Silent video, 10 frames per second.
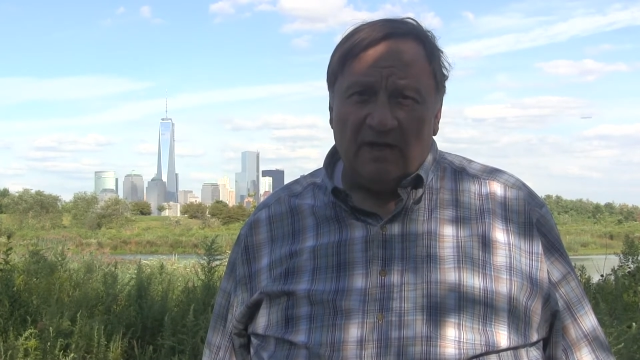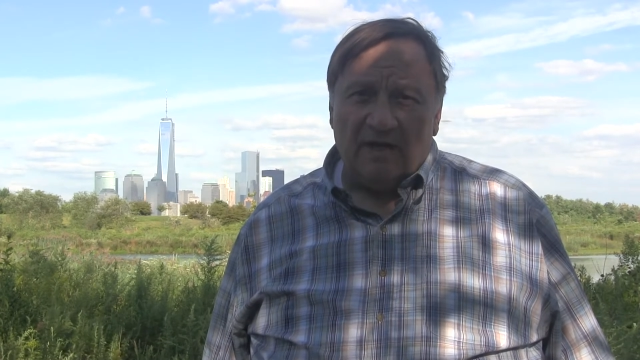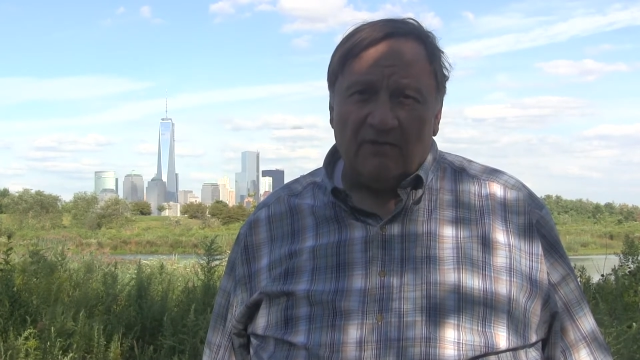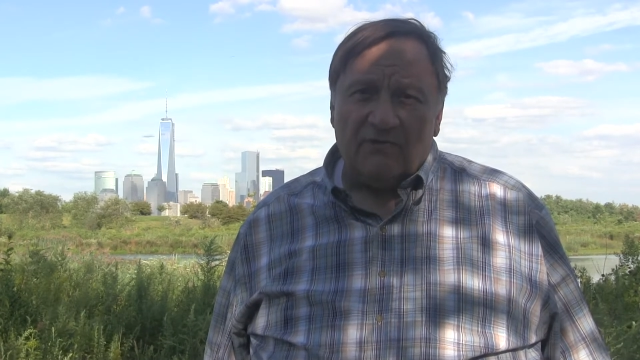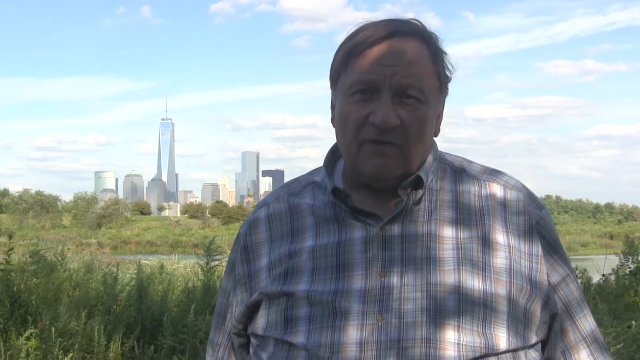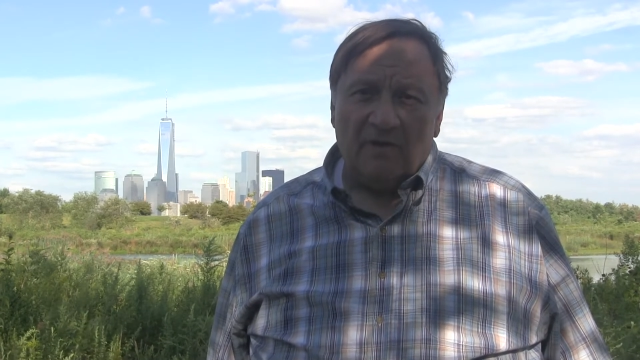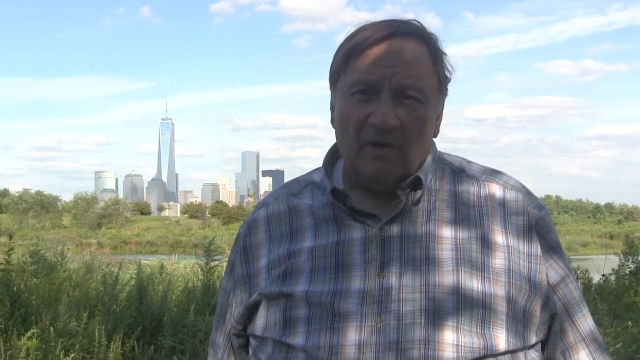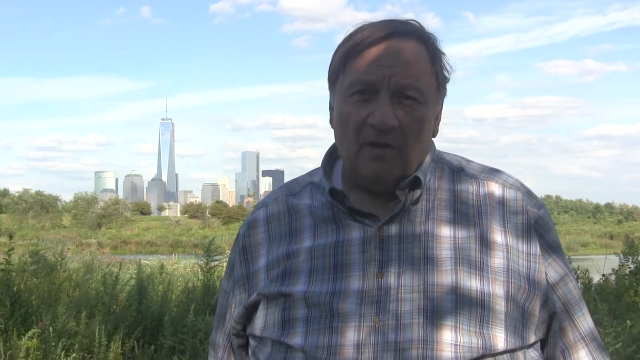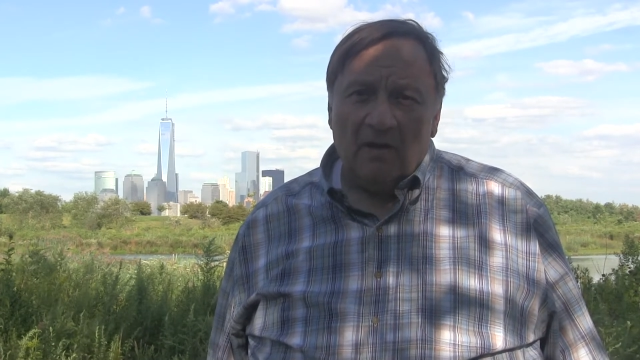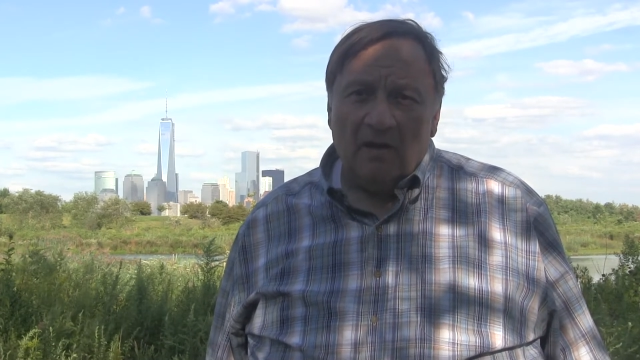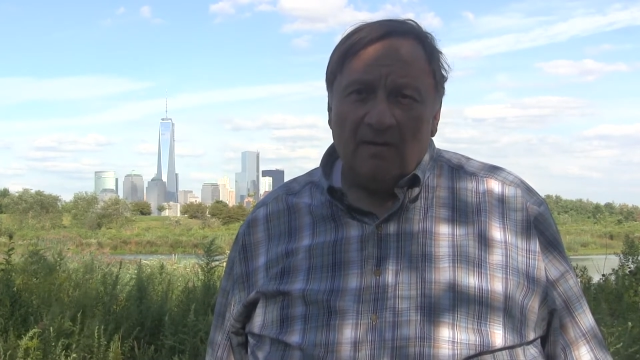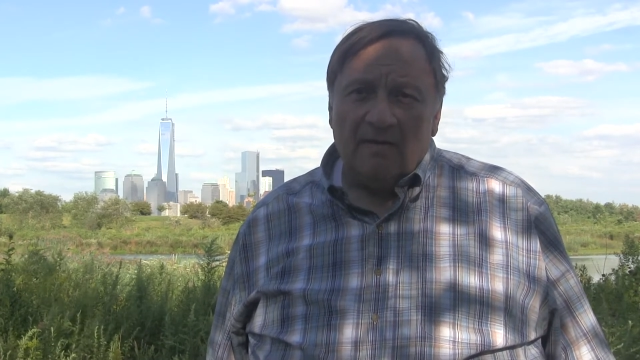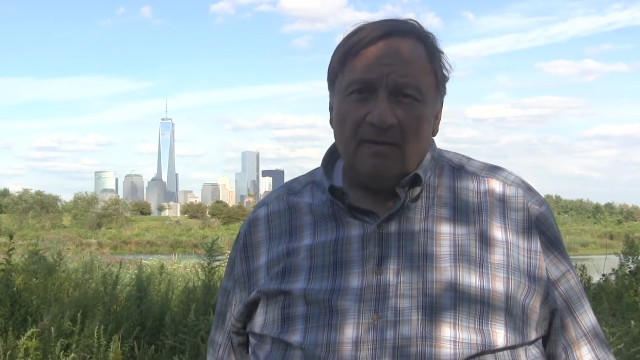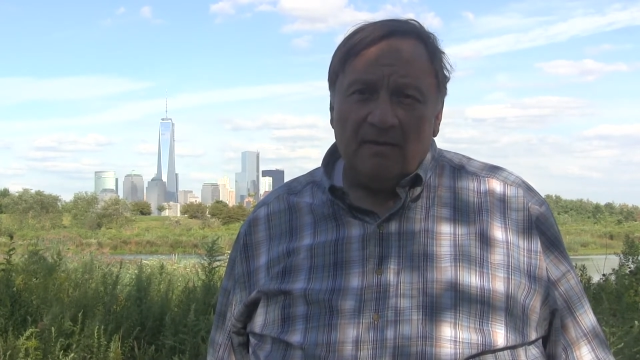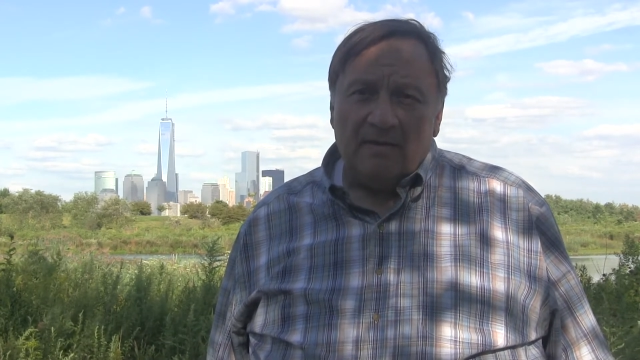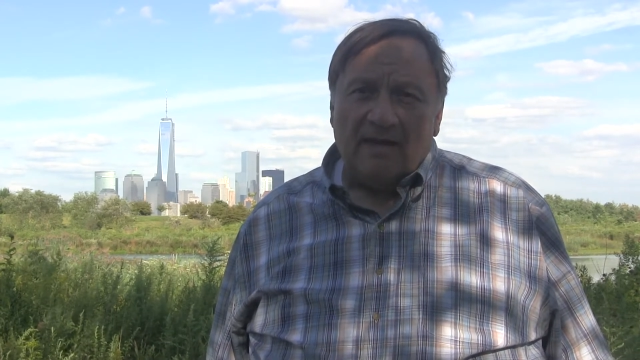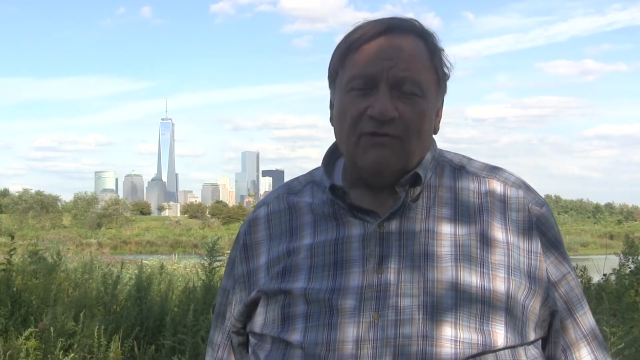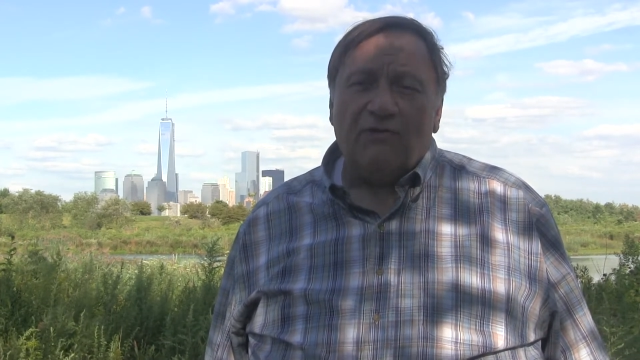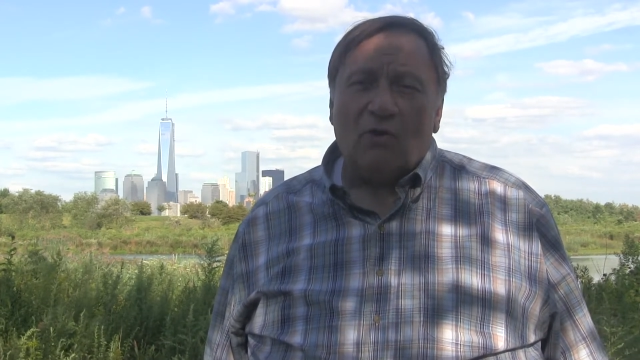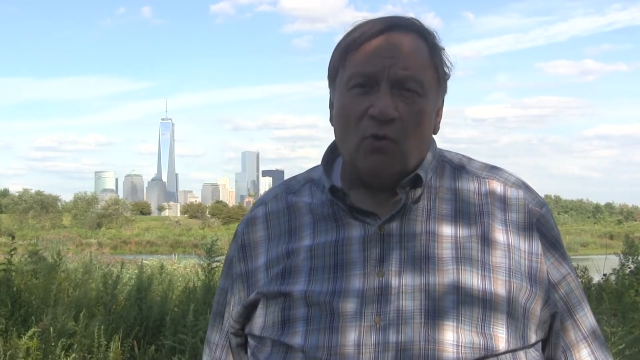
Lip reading: years. That's the